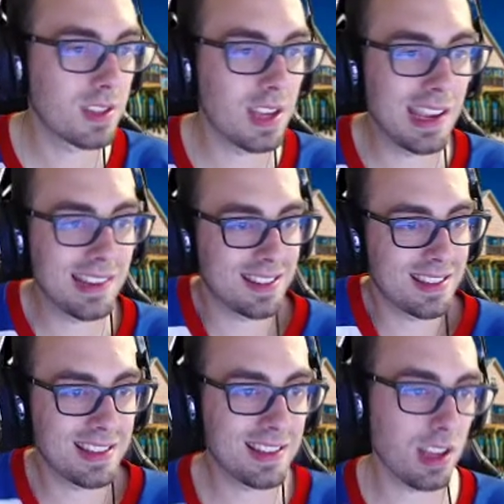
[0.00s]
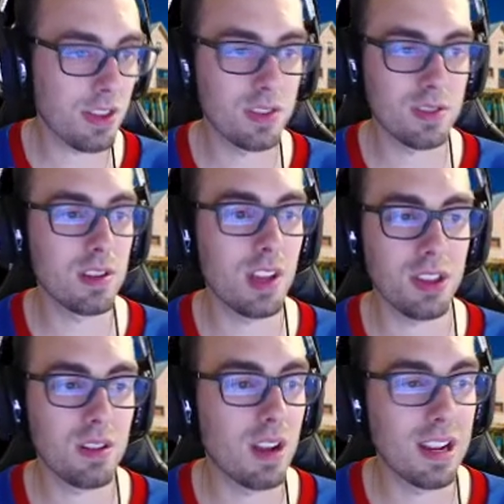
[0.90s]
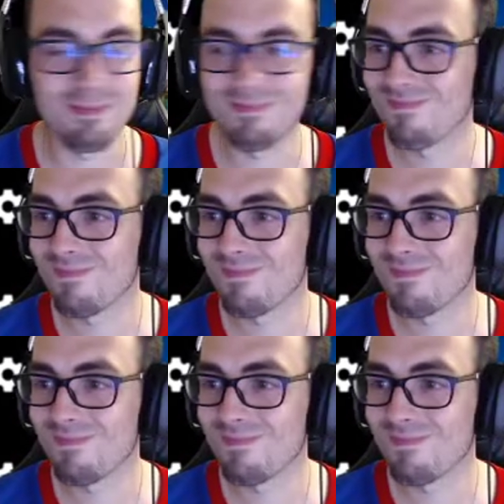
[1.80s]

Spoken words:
It's nothing great.